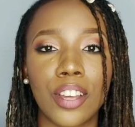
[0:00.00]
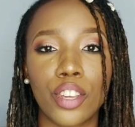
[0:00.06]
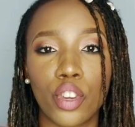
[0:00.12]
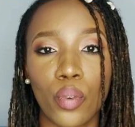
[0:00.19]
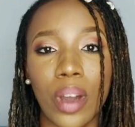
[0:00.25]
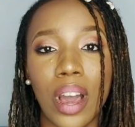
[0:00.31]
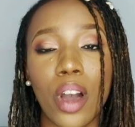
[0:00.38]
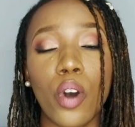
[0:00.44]

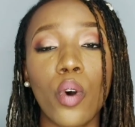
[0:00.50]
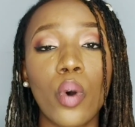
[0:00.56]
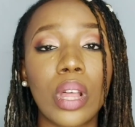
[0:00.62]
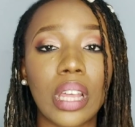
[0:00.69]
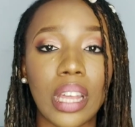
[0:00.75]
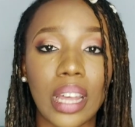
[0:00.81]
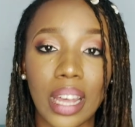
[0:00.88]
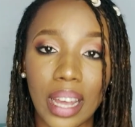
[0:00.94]
you are
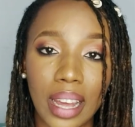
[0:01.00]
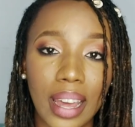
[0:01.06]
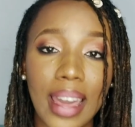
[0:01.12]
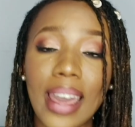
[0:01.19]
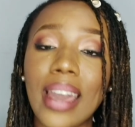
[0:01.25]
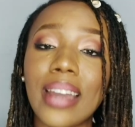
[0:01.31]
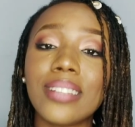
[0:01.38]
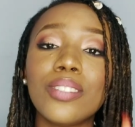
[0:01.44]
okay
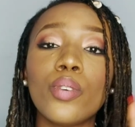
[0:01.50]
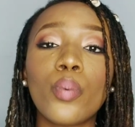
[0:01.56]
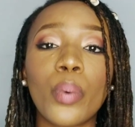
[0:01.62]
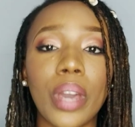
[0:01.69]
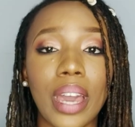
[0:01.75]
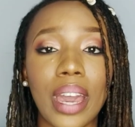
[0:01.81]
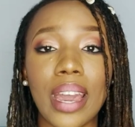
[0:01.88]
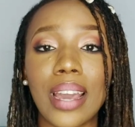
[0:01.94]

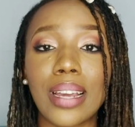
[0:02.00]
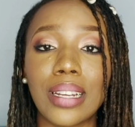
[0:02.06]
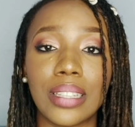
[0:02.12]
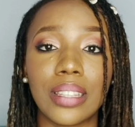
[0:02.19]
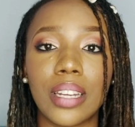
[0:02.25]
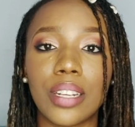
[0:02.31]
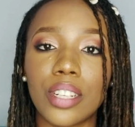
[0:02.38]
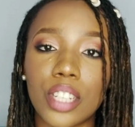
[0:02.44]
anywhere
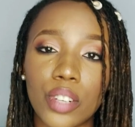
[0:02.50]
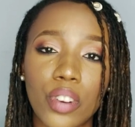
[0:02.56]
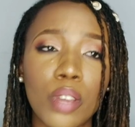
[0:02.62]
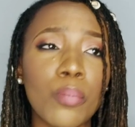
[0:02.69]
in Nigeria.